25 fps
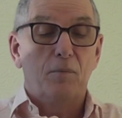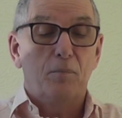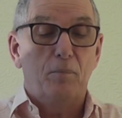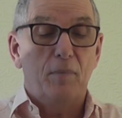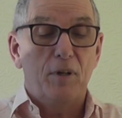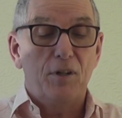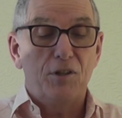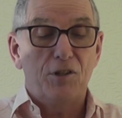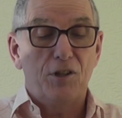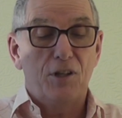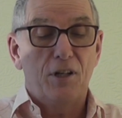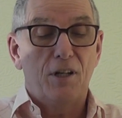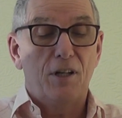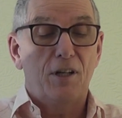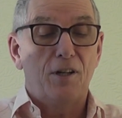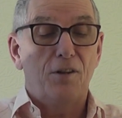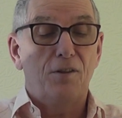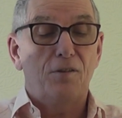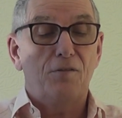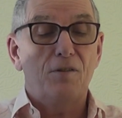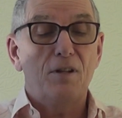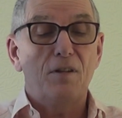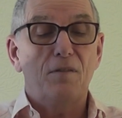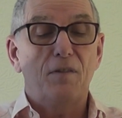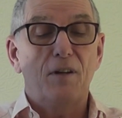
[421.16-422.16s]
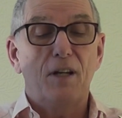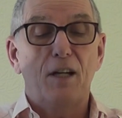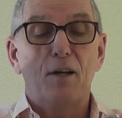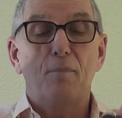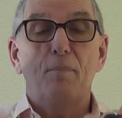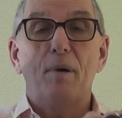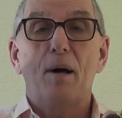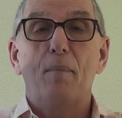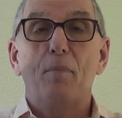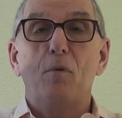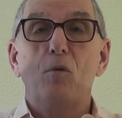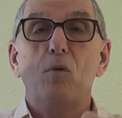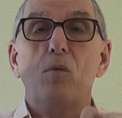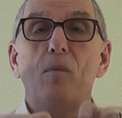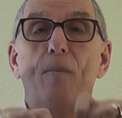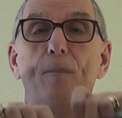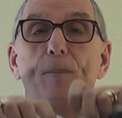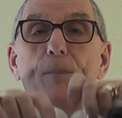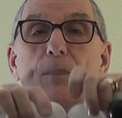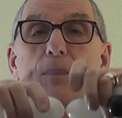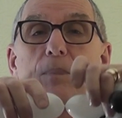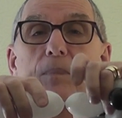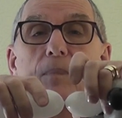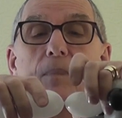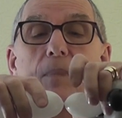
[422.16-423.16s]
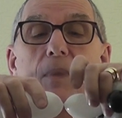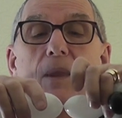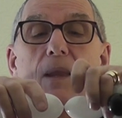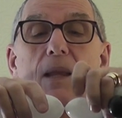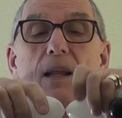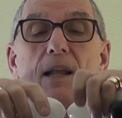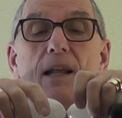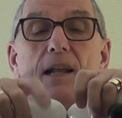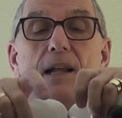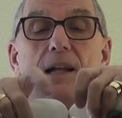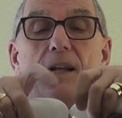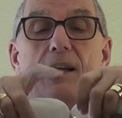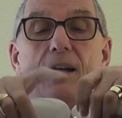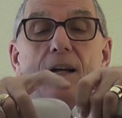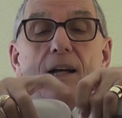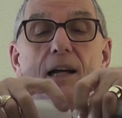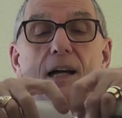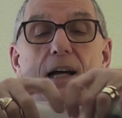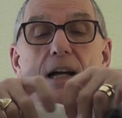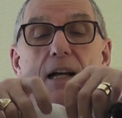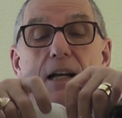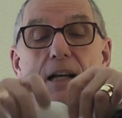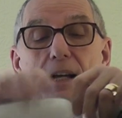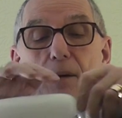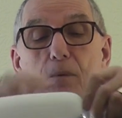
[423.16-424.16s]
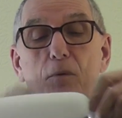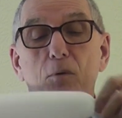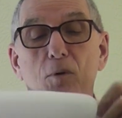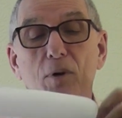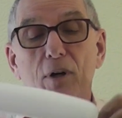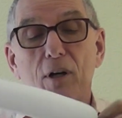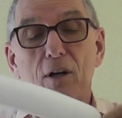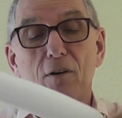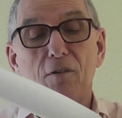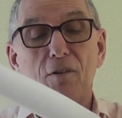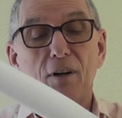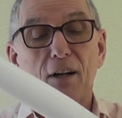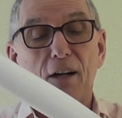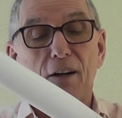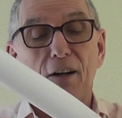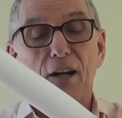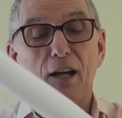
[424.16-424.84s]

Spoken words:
Measure a 3-finger bubble, and that will go around